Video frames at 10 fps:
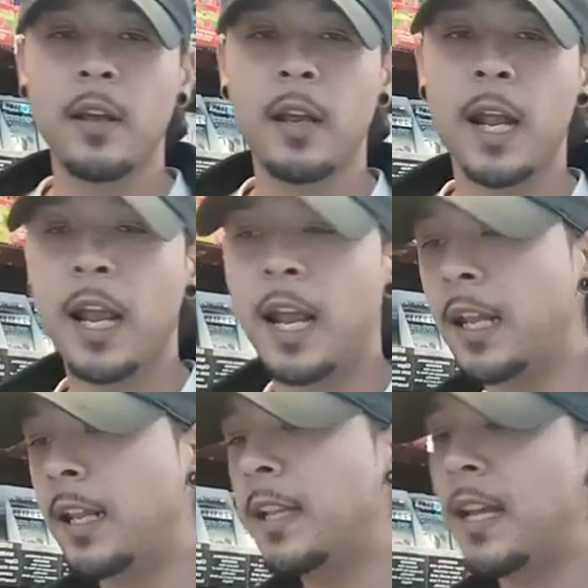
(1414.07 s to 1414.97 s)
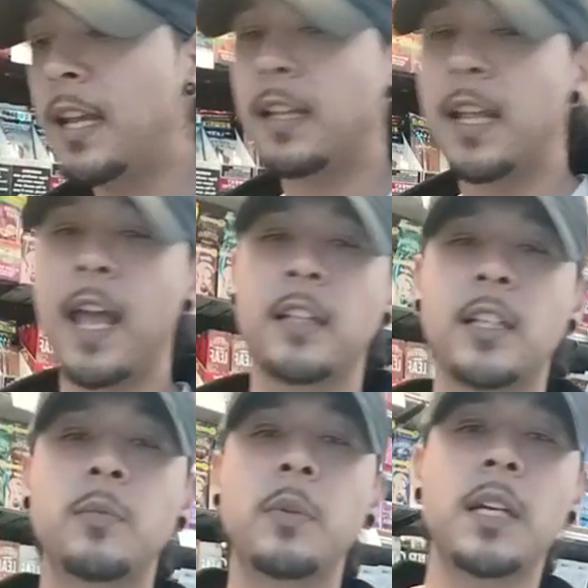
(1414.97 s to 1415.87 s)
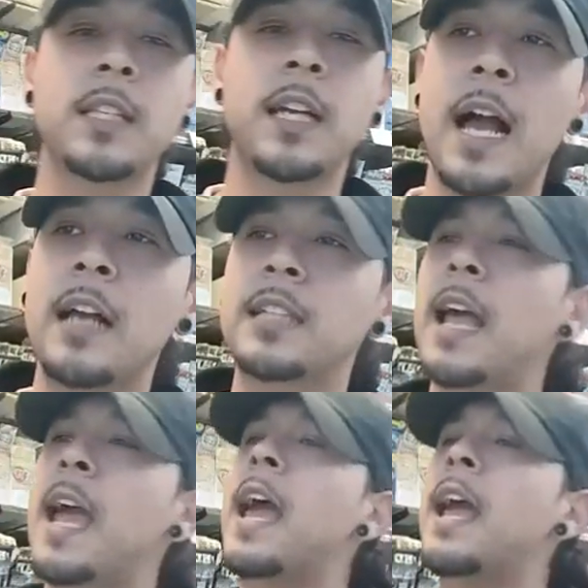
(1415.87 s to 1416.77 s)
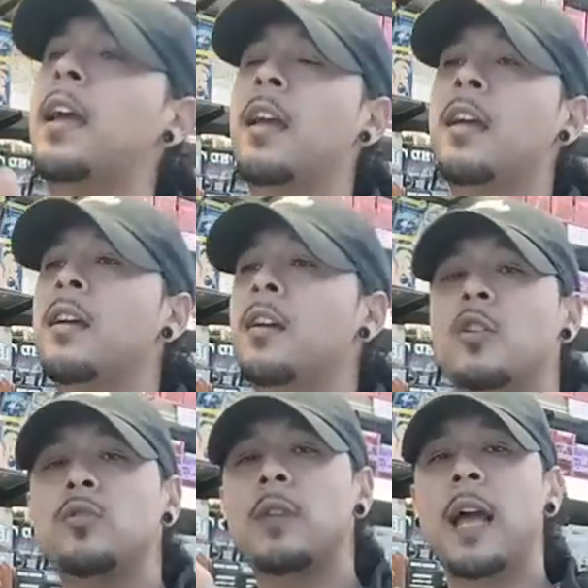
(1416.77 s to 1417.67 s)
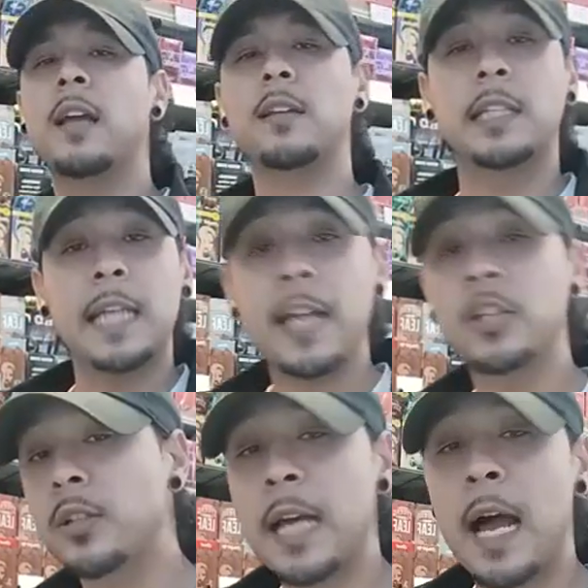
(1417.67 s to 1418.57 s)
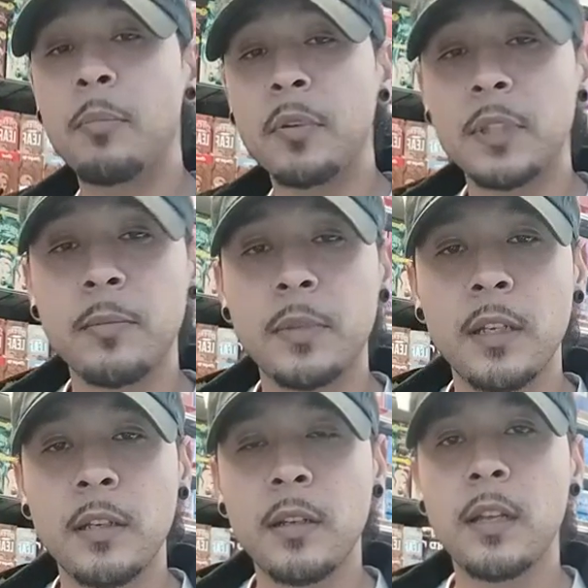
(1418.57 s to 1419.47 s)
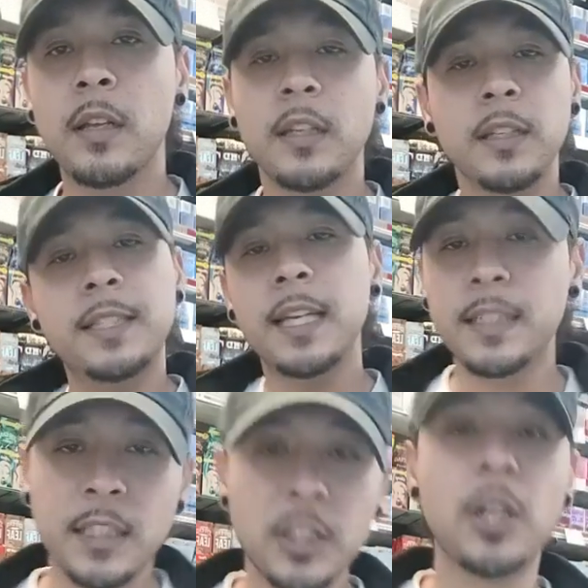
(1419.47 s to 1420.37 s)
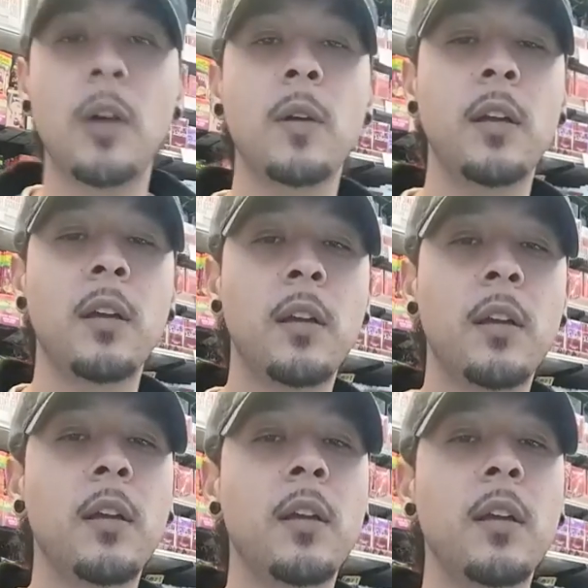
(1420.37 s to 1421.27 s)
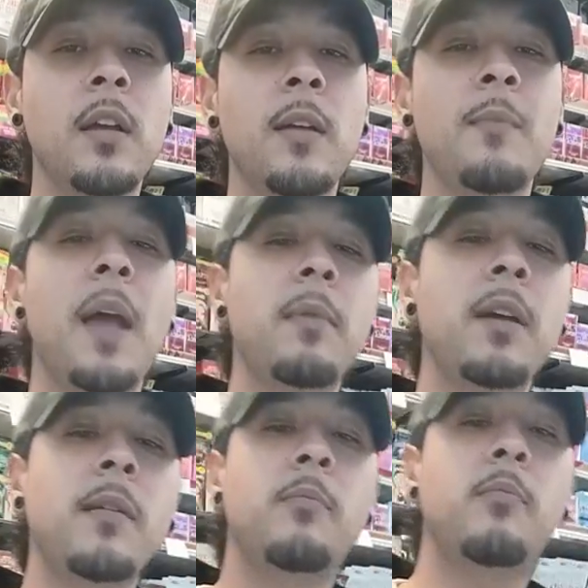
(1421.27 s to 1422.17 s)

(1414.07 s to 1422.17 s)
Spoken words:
and they think that just because the guy's like, hey, could you like change your top or something? Your titties is showing. Maybe